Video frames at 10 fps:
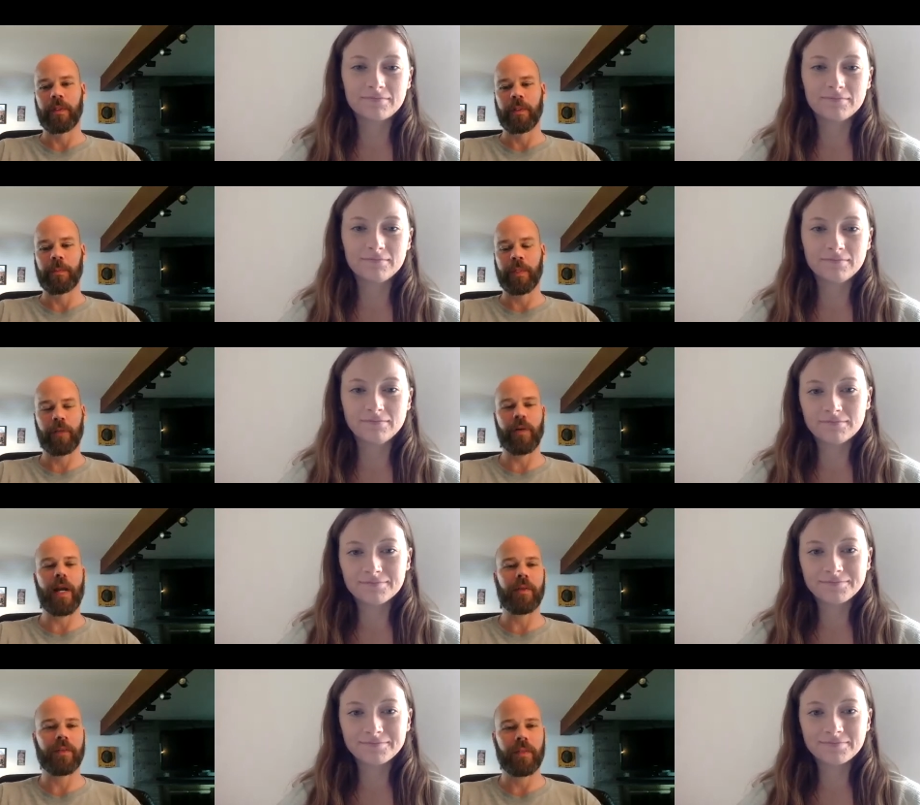
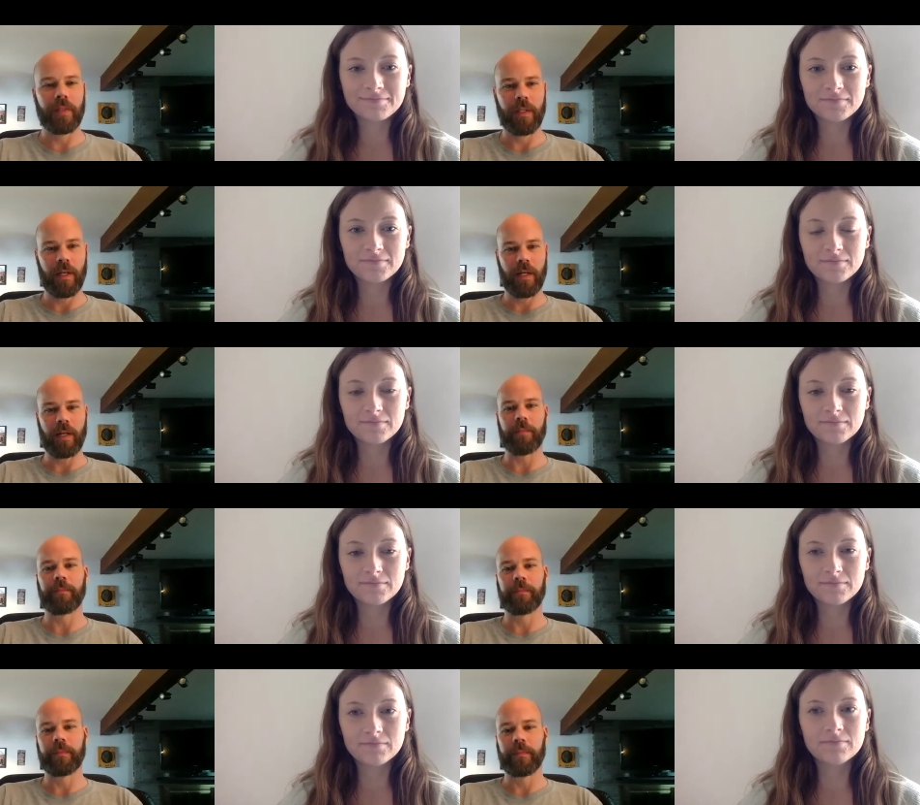Speaker 1: progress um,
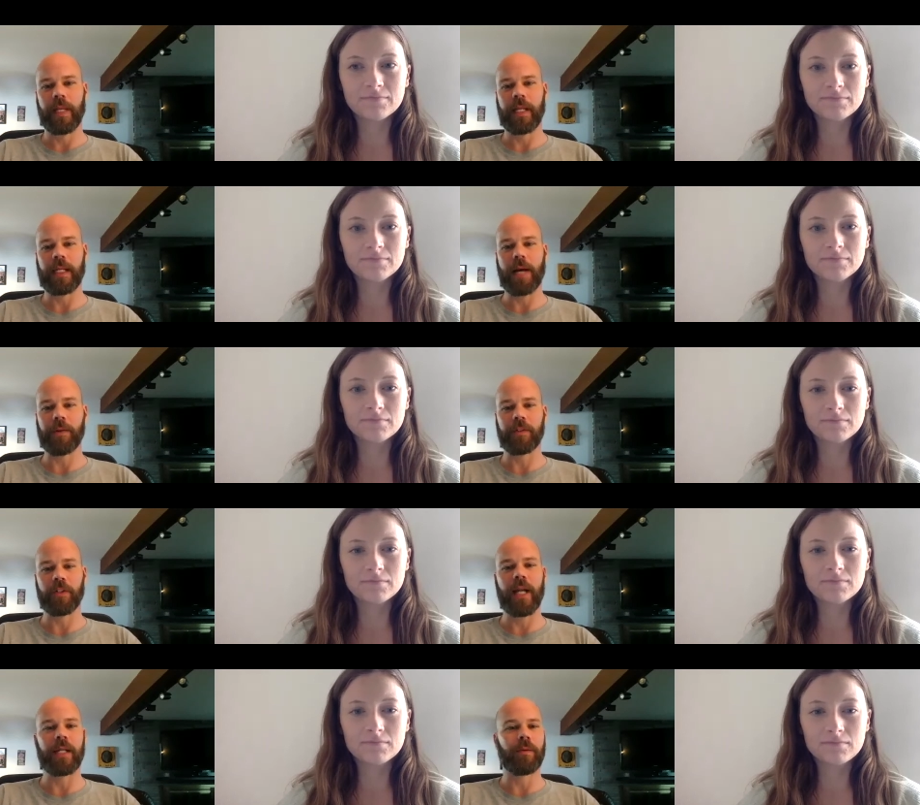and get out and
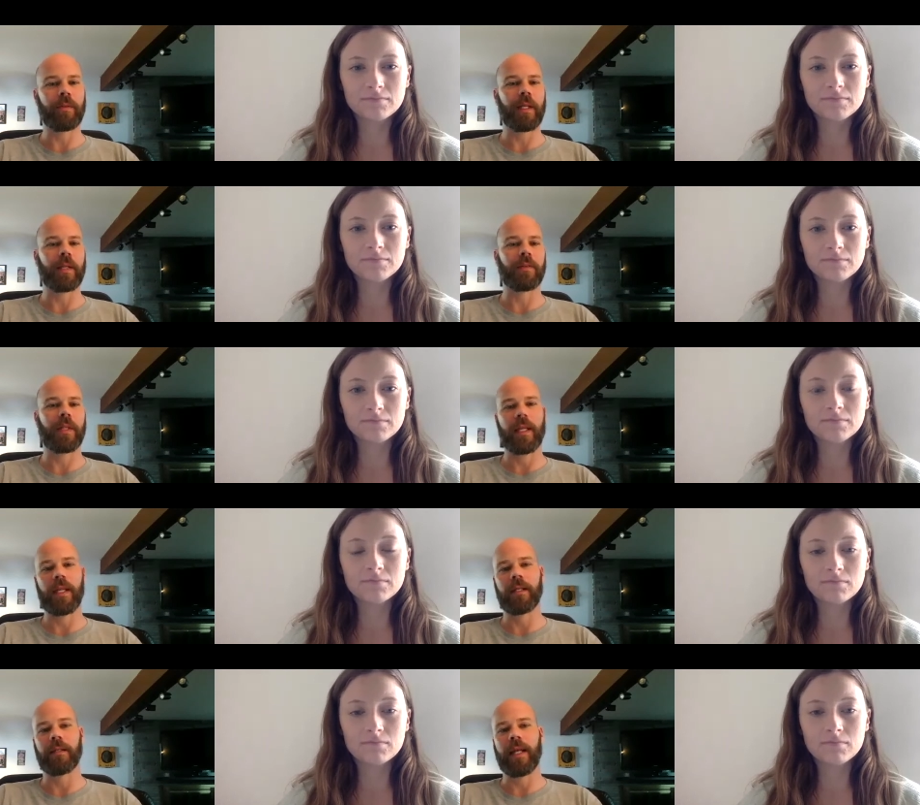try new things that
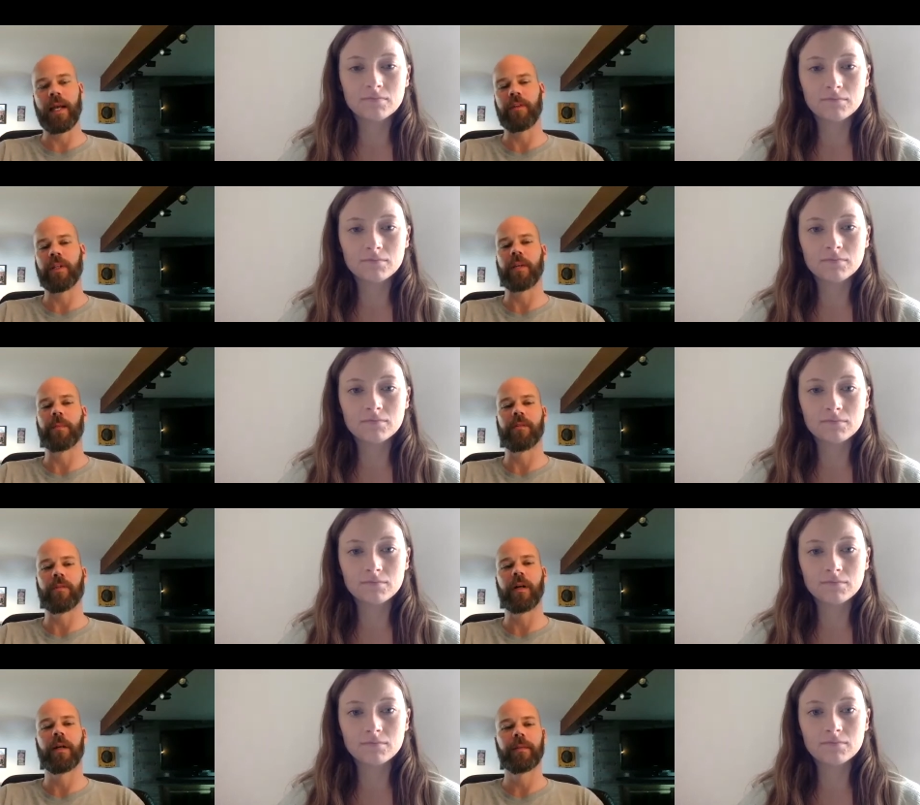they haven't done
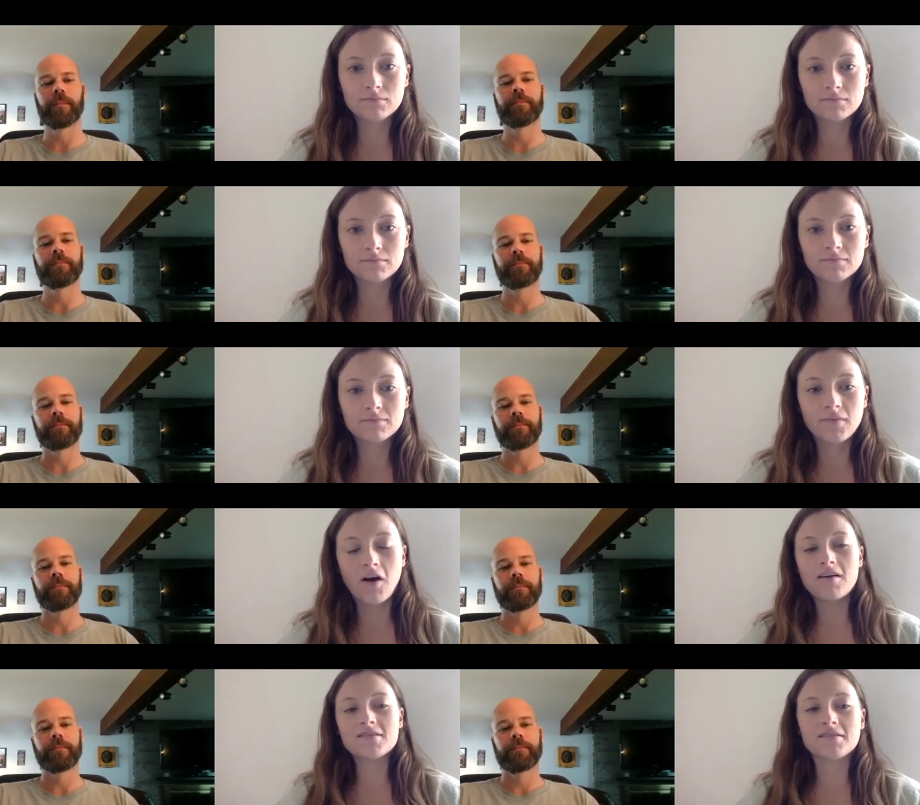before.
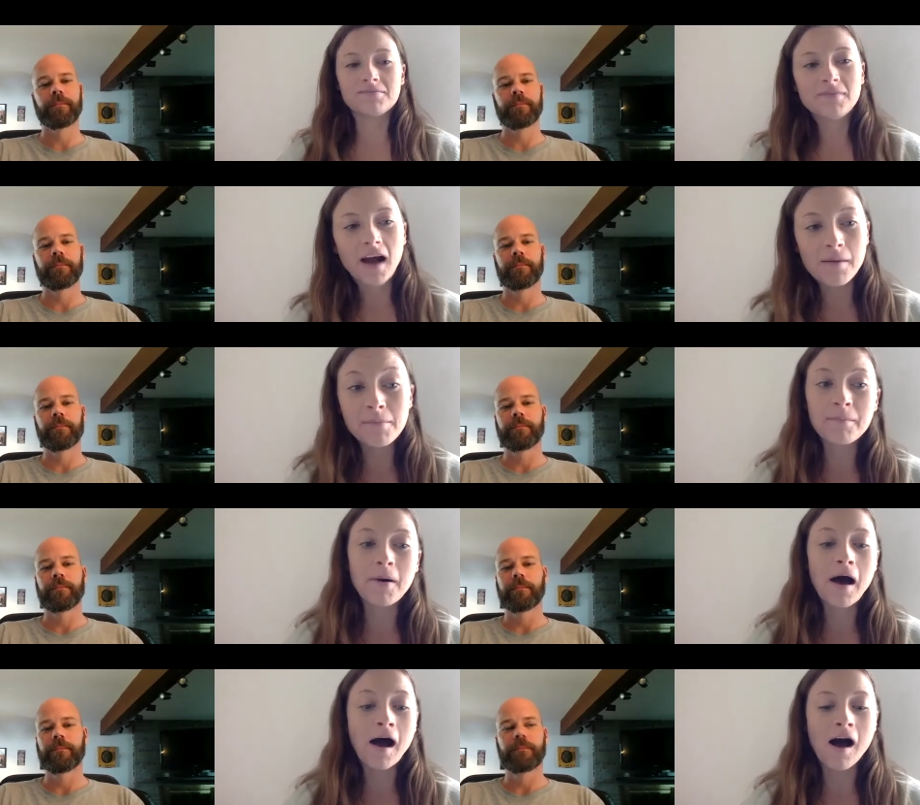
Speaker 2: Awesome. I'm.
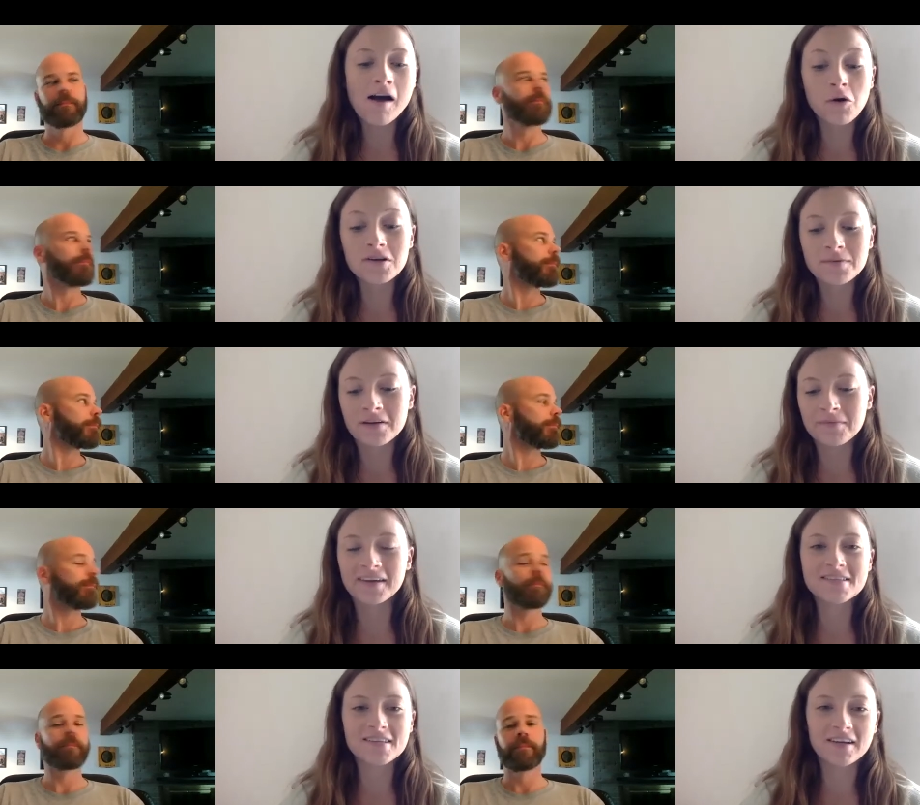I've always been a
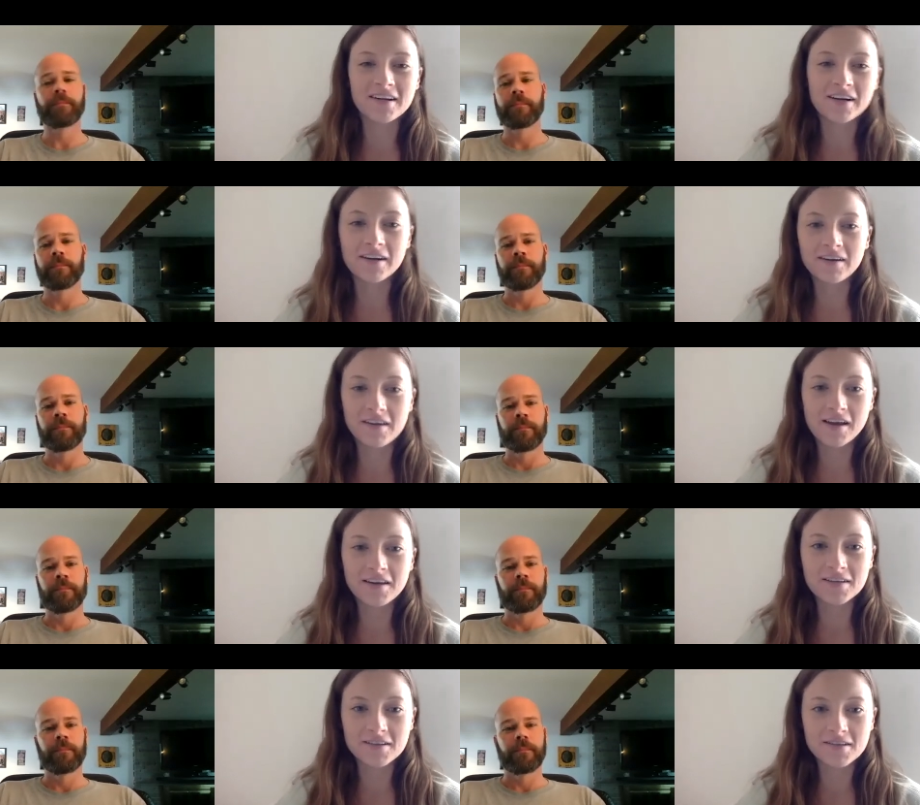big skier, and I
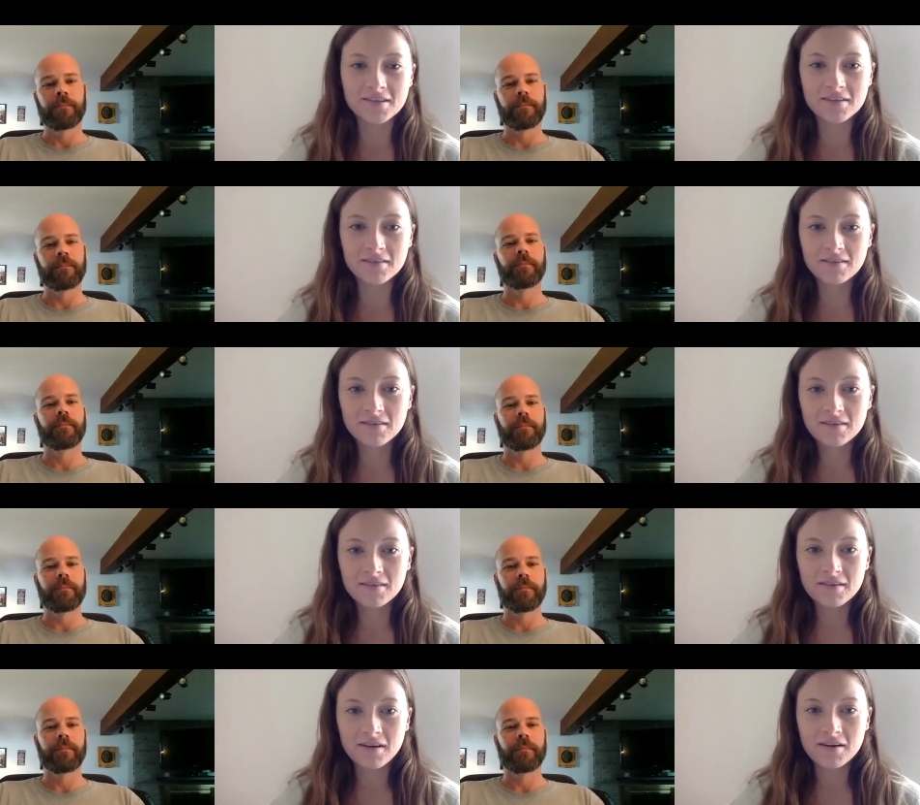can just
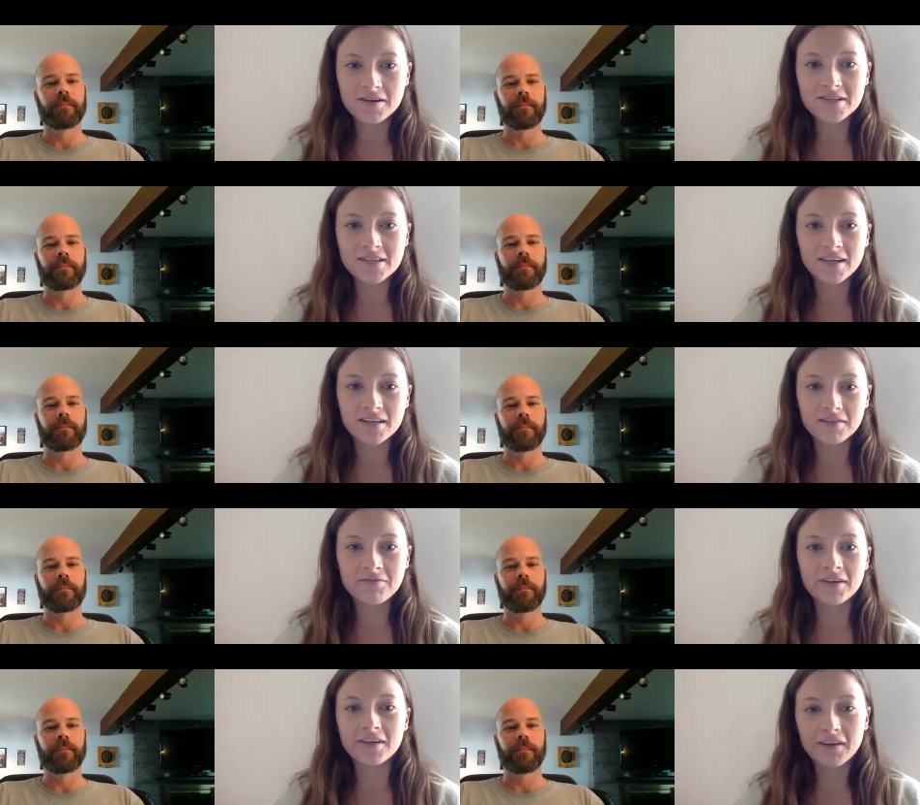understand the
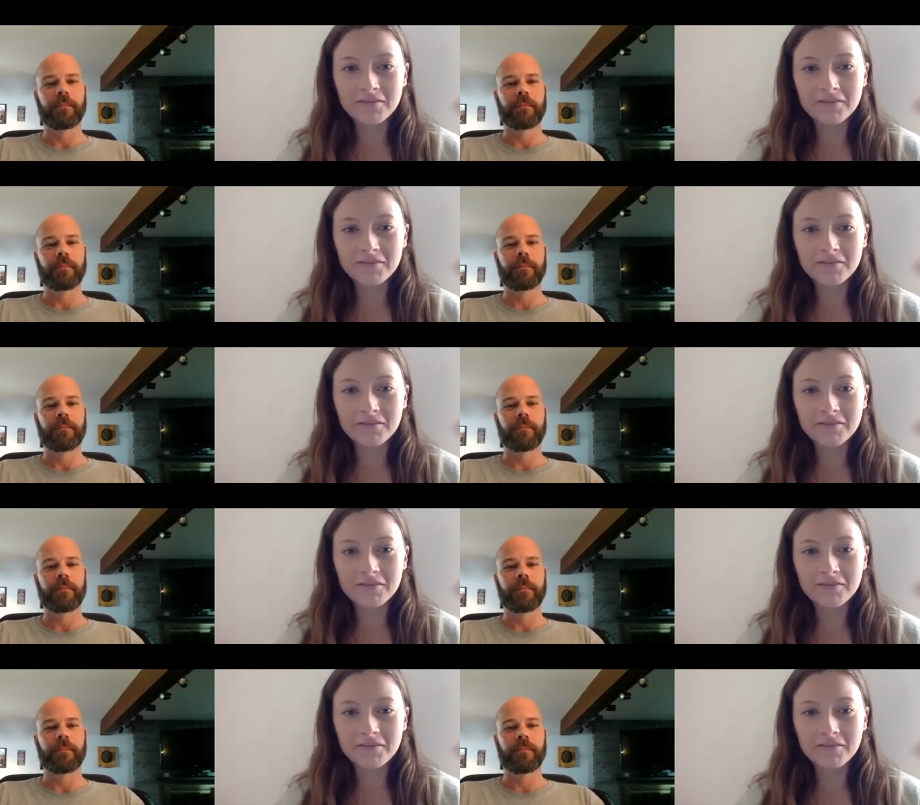feeling of